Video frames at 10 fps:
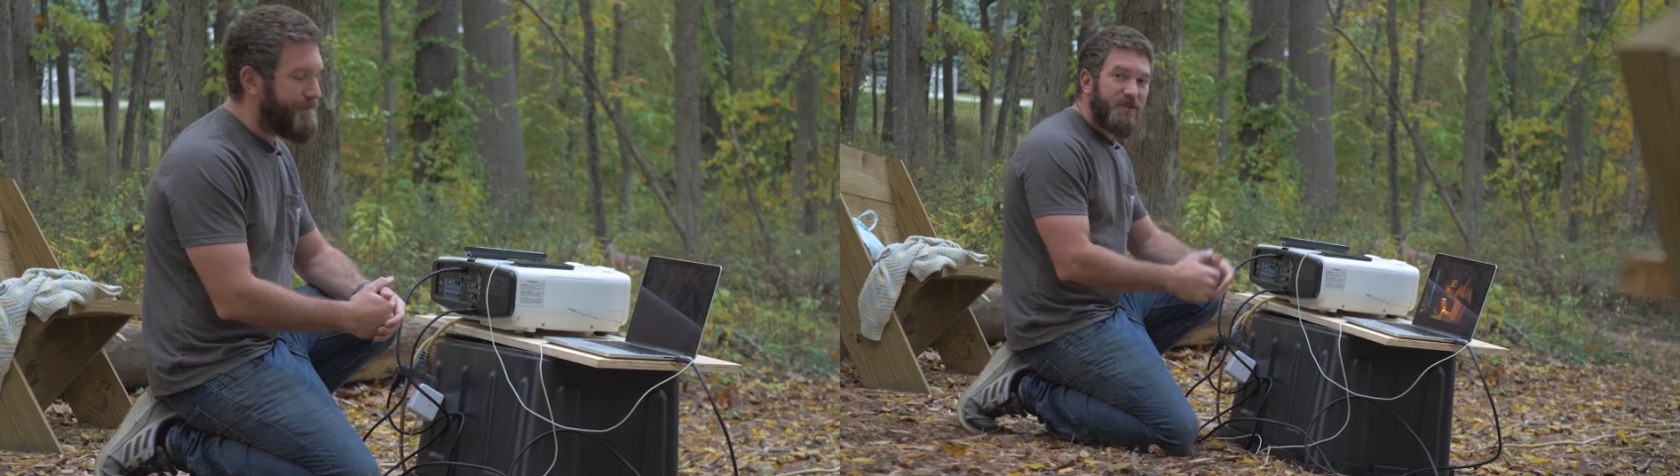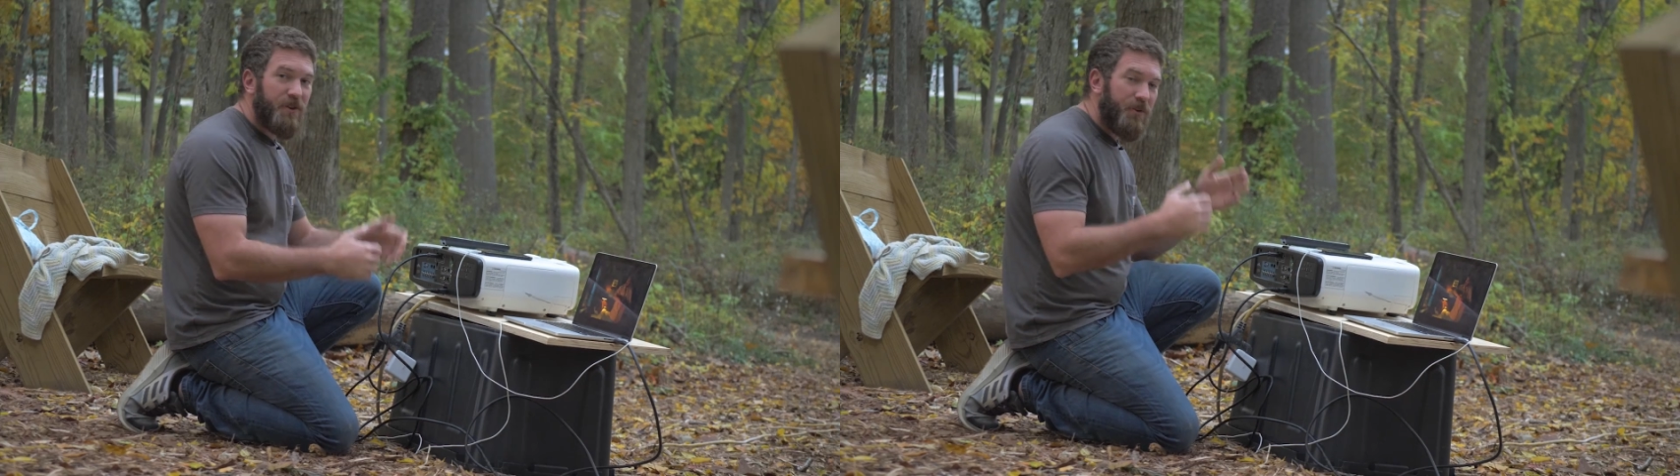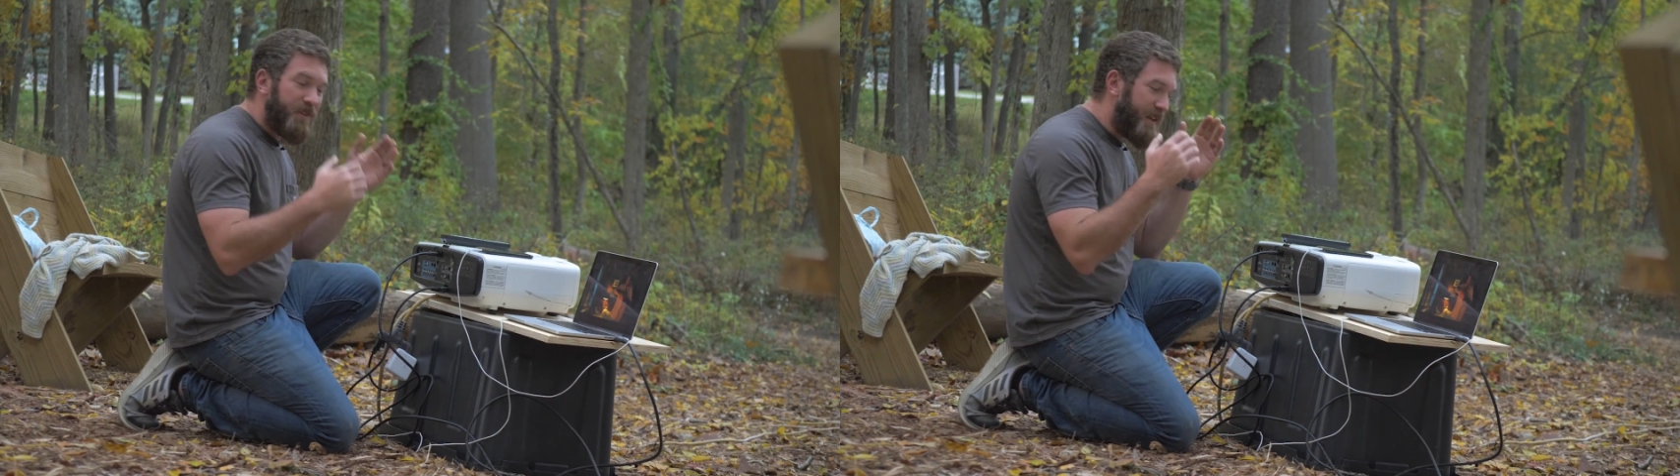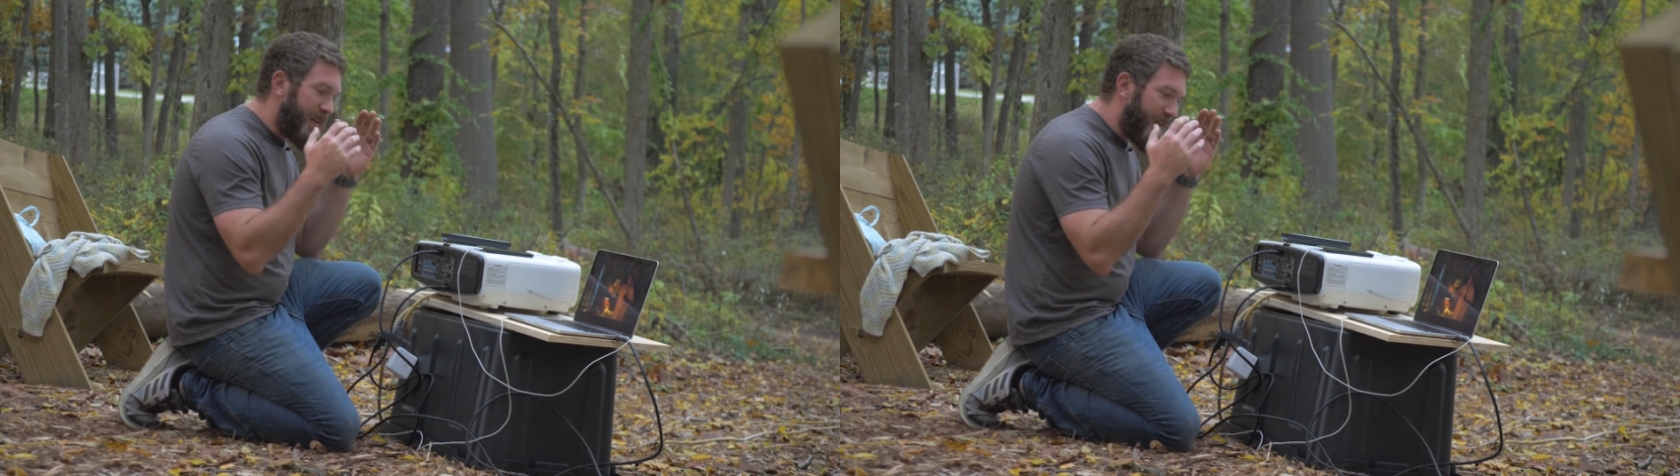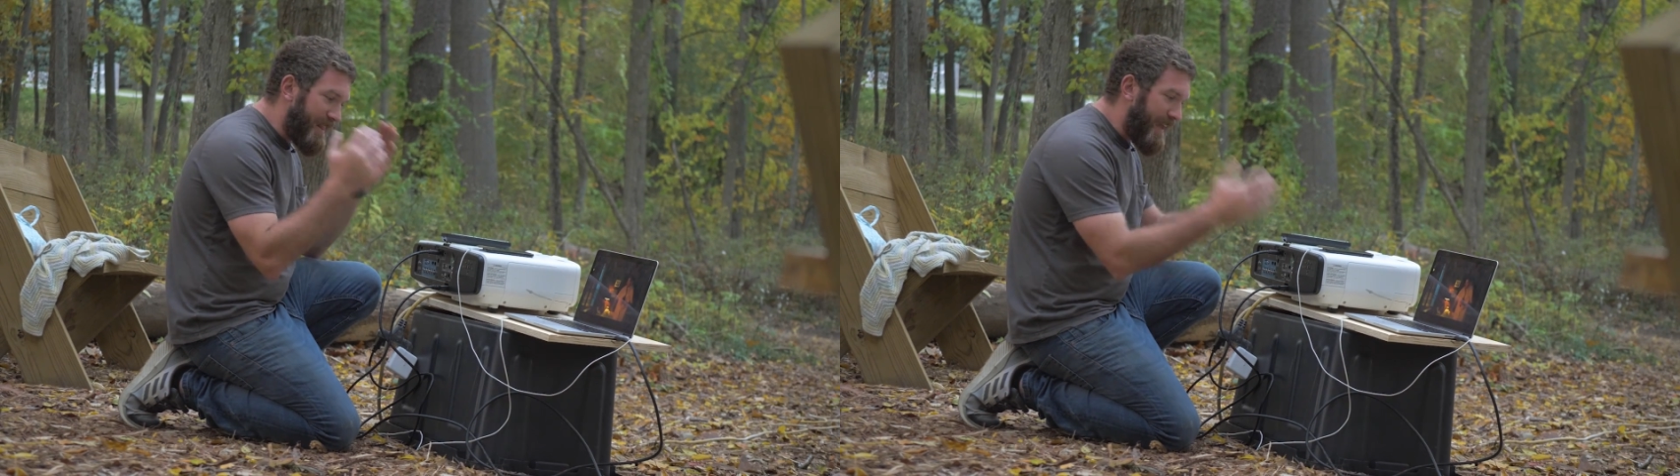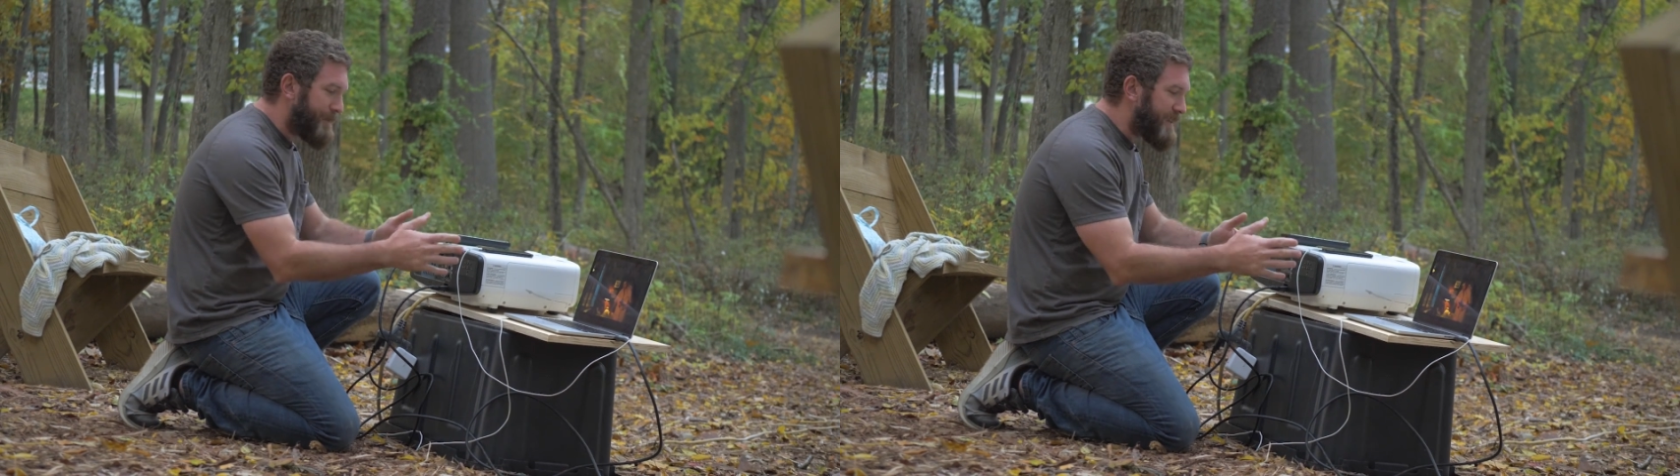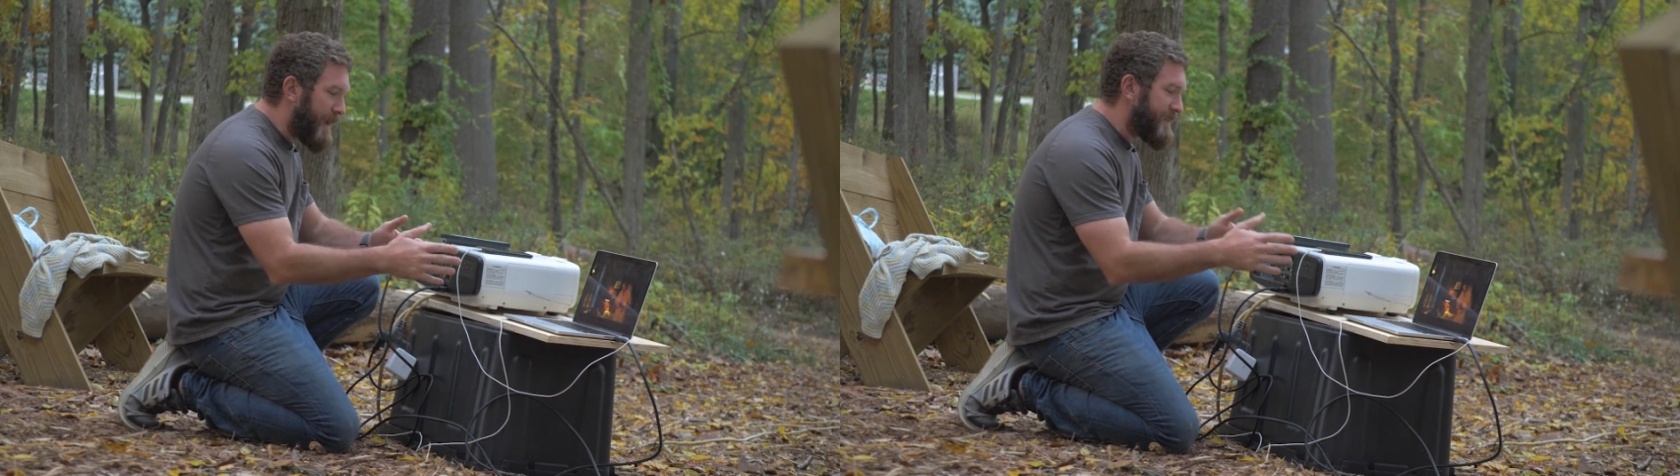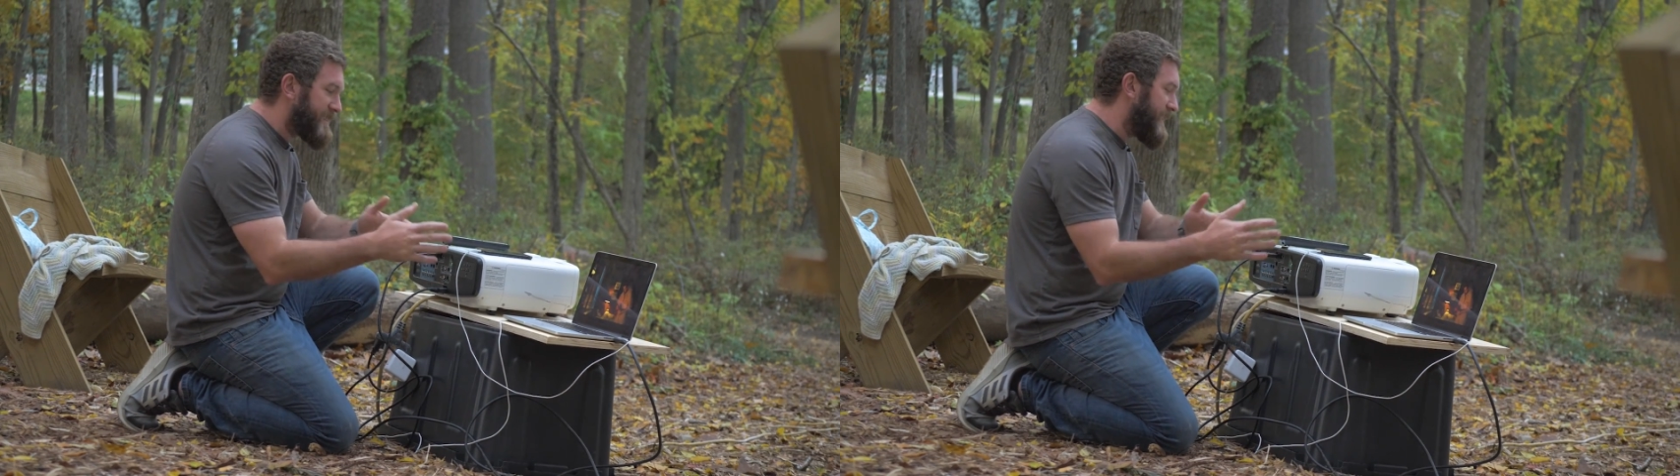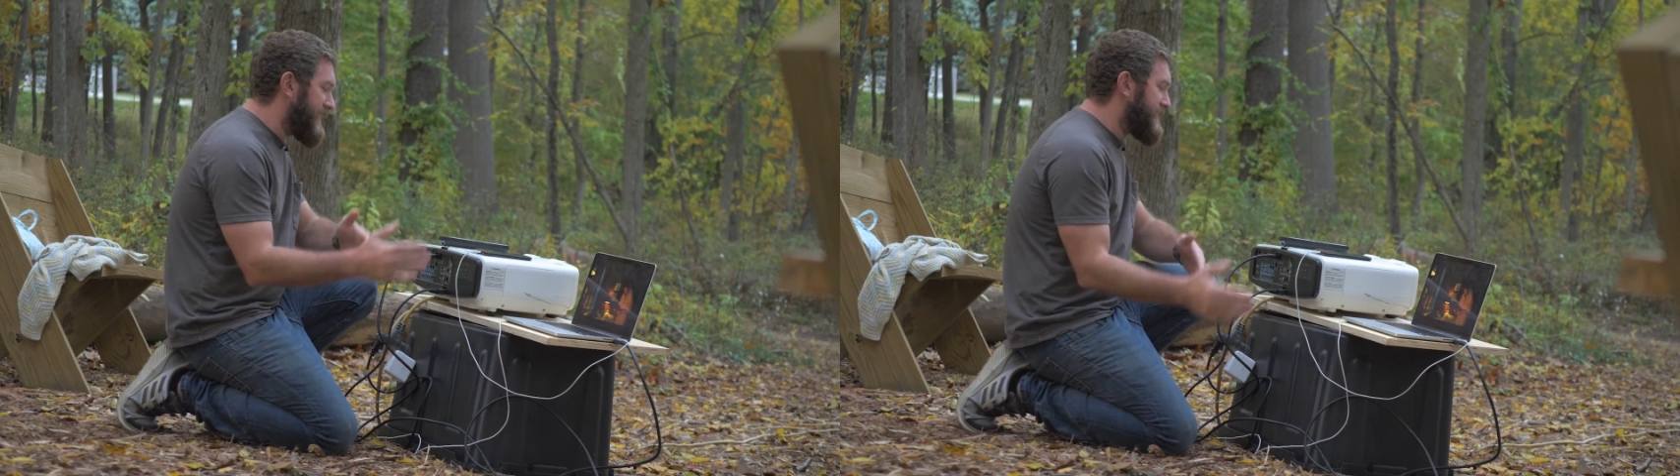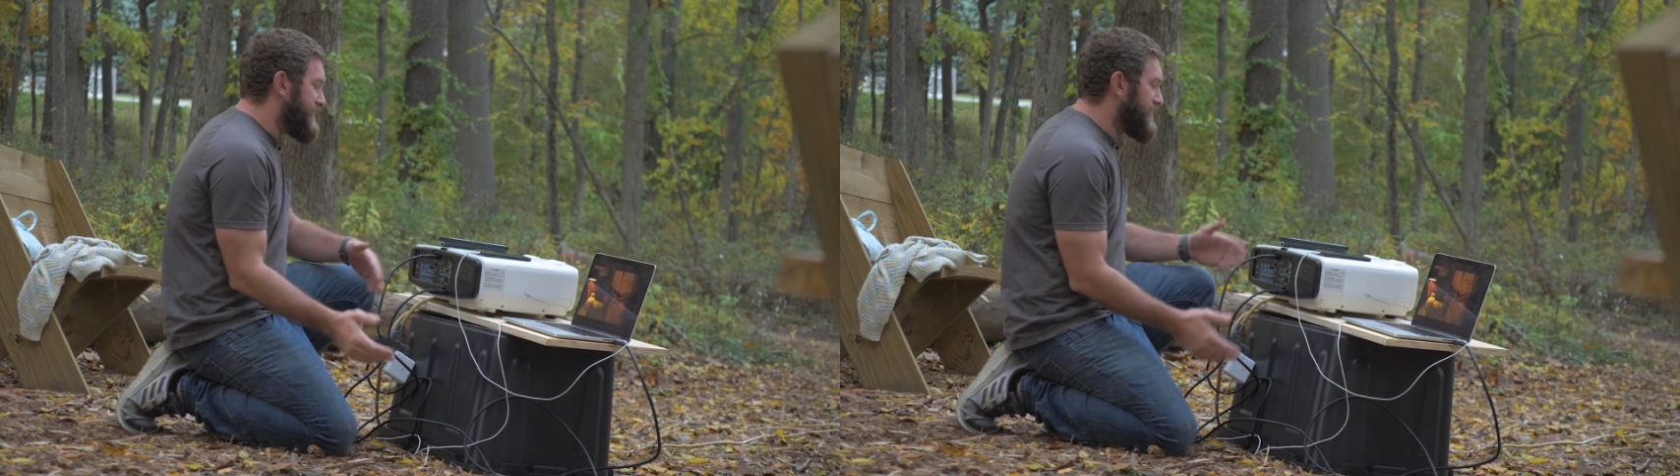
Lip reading: So the laptop is connected